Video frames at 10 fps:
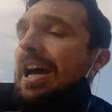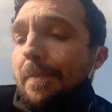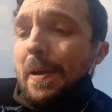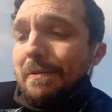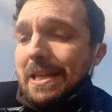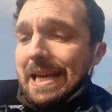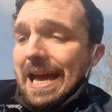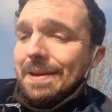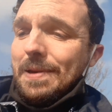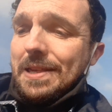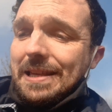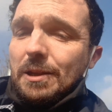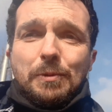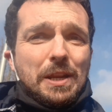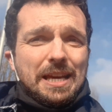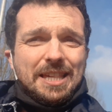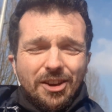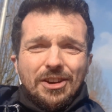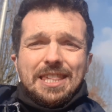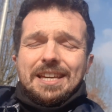appearing in the game, so that's pretty
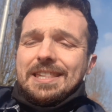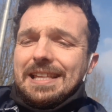exciting.